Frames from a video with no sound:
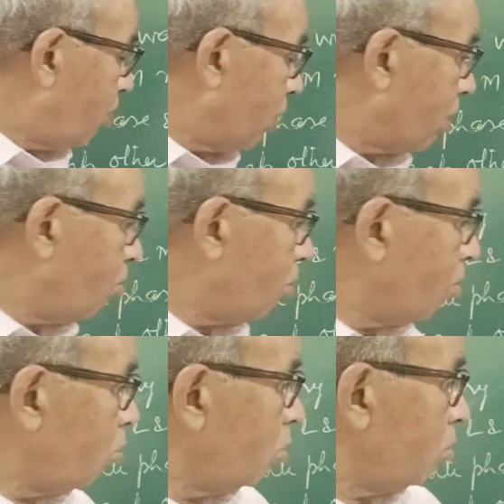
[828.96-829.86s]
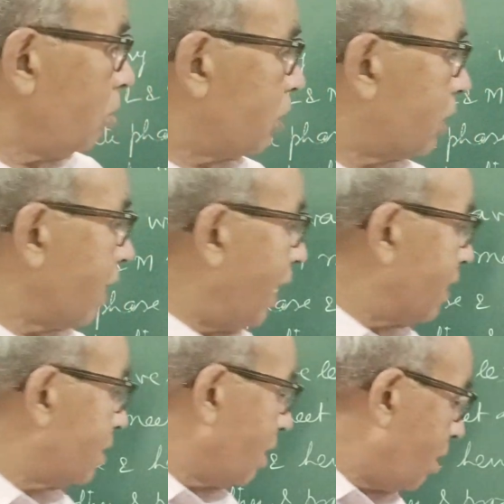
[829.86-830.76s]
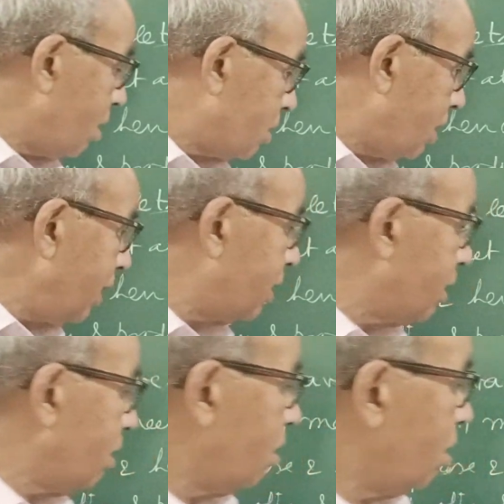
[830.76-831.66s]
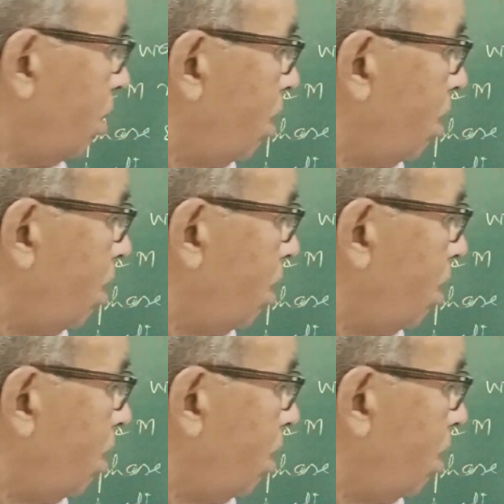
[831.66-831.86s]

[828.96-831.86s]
front W strikes the slit,